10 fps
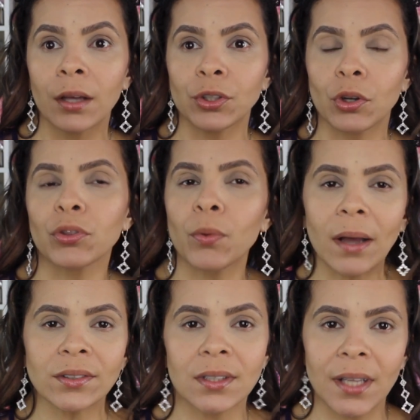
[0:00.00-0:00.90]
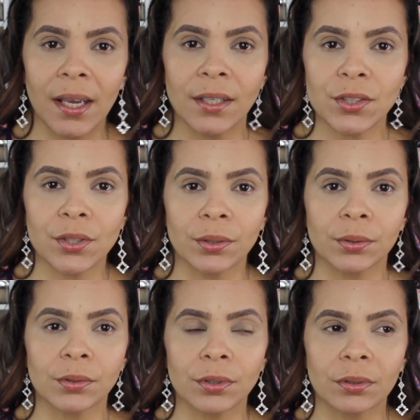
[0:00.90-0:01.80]
you know, throughout the day
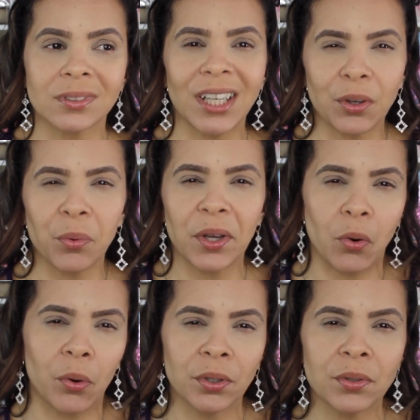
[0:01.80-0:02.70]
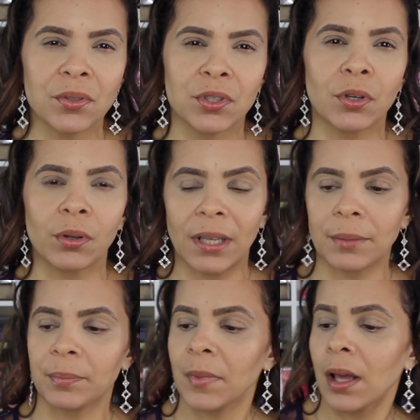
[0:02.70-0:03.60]
to take away oils, you know,
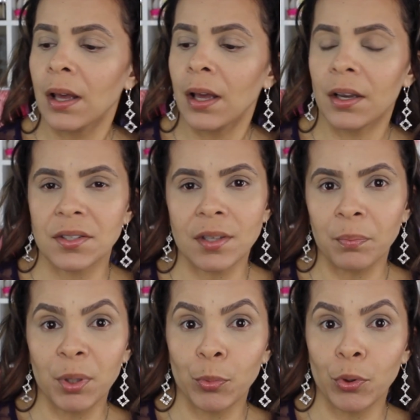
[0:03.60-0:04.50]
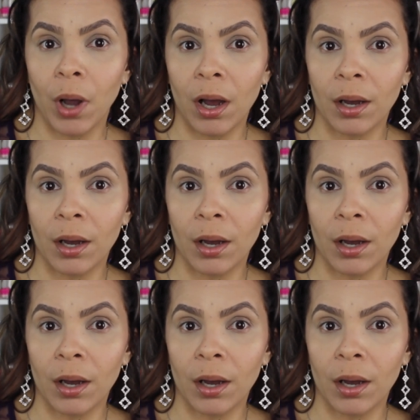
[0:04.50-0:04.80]
like, because some people